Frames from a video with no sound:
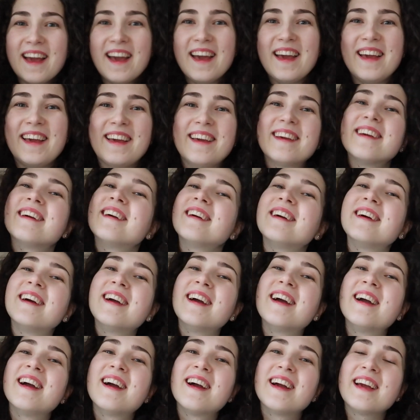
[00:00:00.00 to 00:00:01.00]
Hey,
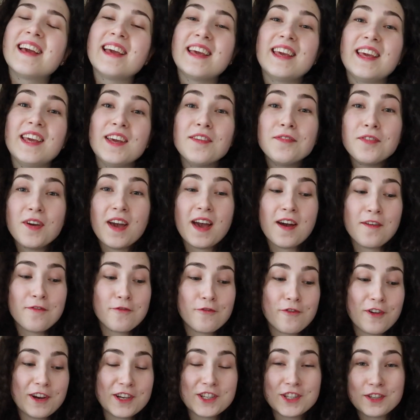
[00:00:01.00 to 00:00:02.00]
if you
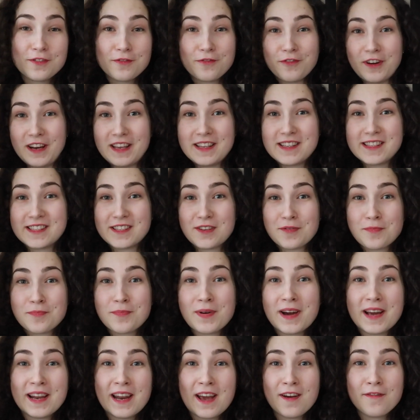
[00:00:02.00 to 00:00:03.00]
have Russian friends, you
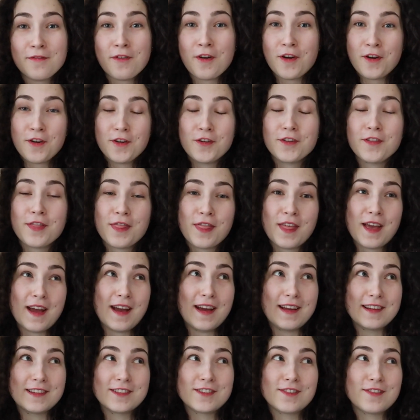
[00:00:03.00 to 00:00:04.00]
might have heard
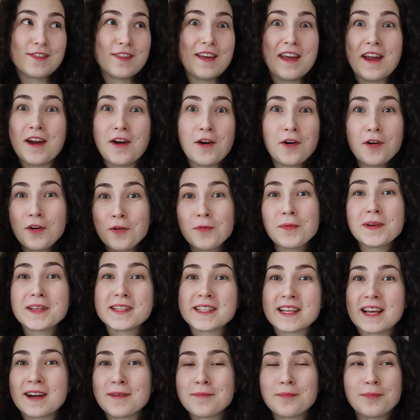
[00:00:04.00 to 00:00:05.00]
that they are
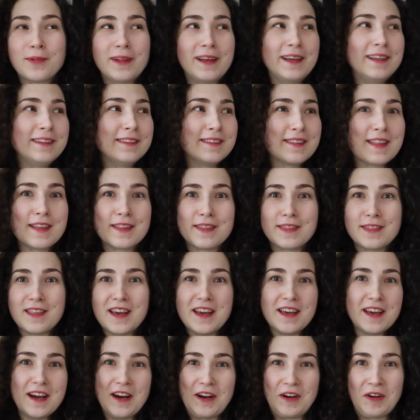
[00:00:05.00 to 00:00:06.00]
always complaining that
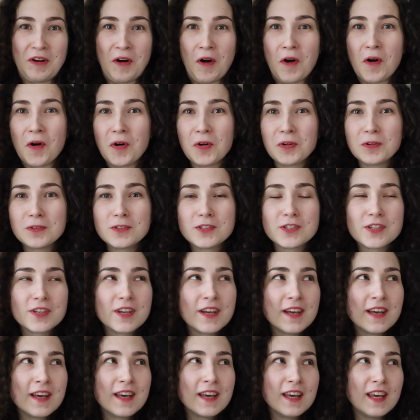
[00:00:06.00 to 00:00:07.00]
they are cold,
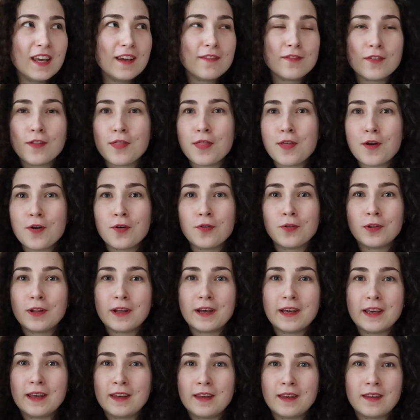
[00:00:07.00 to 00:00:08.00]
even though
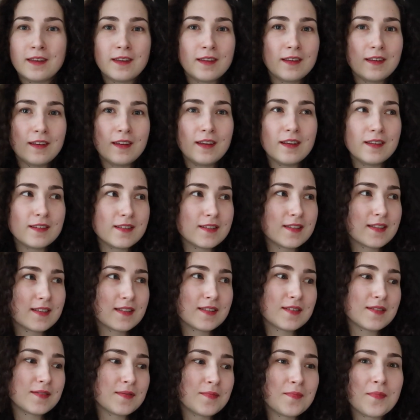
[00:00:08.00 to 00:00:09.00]

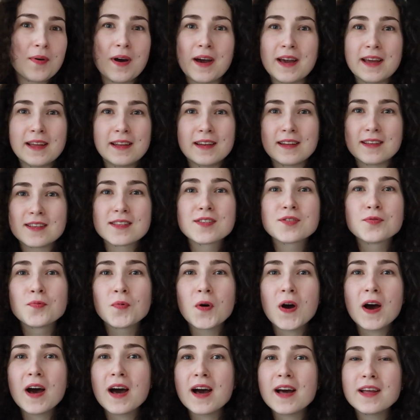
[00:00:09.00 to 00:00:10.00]
it's
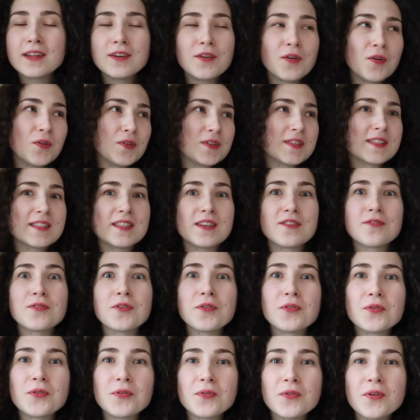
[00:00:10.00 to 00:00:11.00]
-1 or
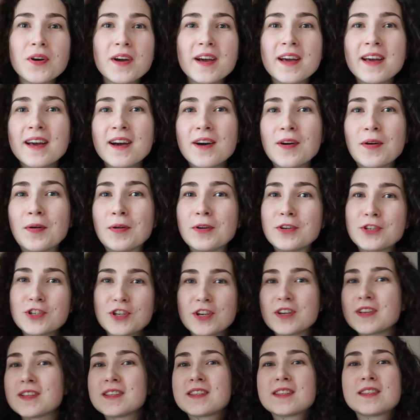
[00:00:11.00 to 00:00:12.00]
0 or
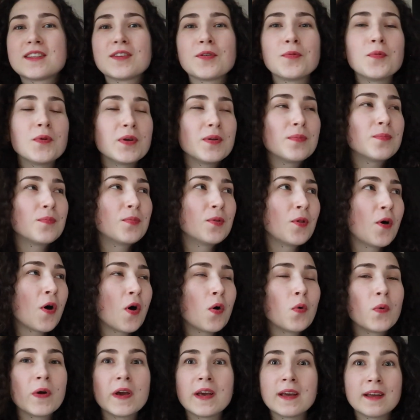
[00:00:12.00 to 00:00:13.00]
just the wind
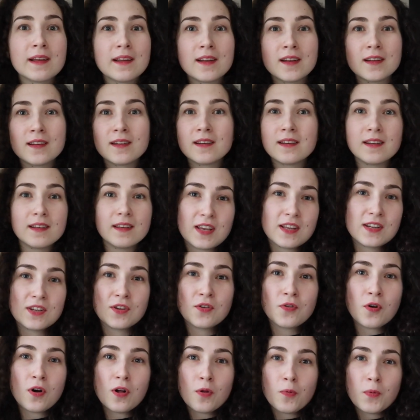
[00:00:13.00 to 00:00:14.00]
blowing. And
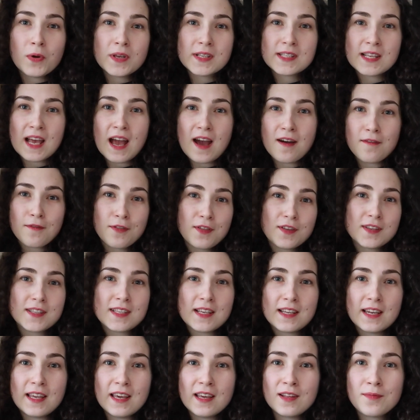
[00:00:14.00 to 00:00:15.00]
you always have this
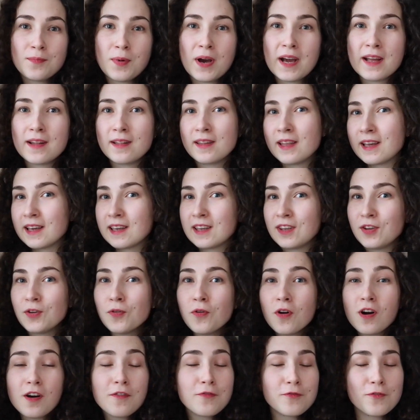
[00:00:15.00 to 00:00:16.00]
idea in mind, like,
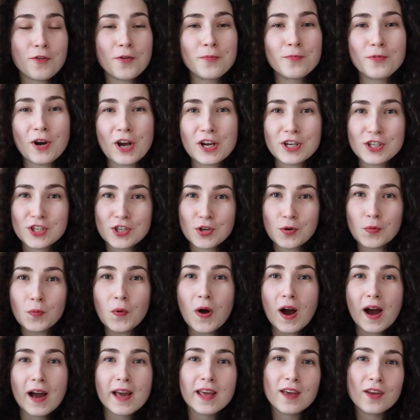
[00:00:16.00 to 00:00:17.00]
you are from Russia,
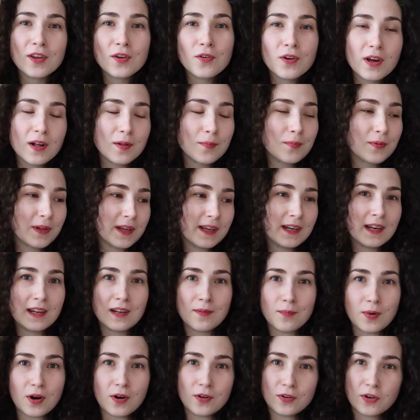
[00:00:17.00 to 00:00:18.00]
why are you complaining
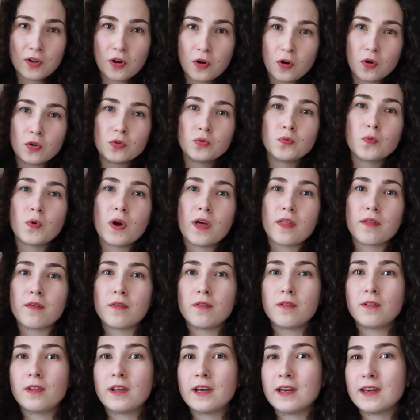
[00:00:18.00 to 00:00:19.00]
about cold
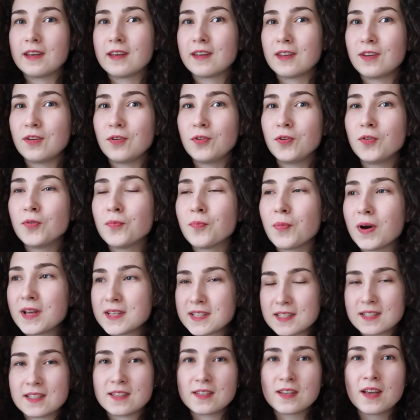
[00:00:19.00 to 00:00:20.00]
weather? Like, you
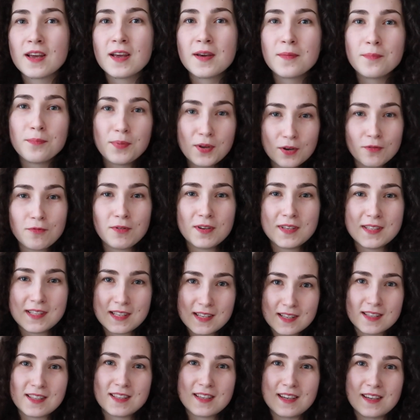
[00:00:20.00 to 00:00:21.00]
must be
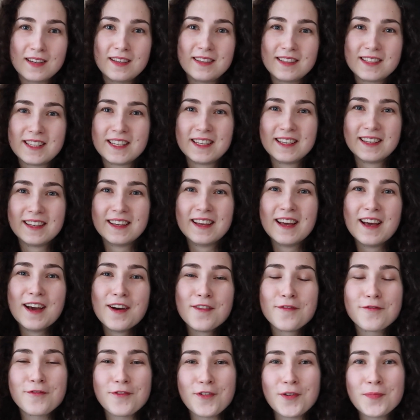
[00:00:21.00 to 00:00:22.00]
resistant
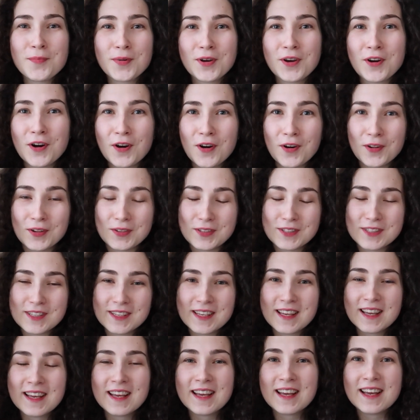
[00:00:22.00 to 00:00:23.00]
from cold.
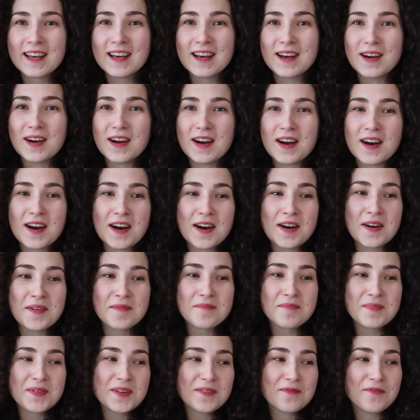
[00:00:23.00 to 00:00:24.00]

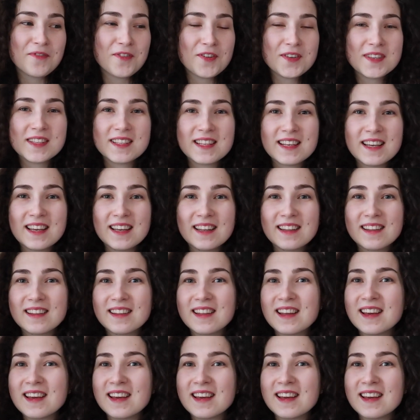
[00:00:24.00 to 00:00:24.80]
But firstly,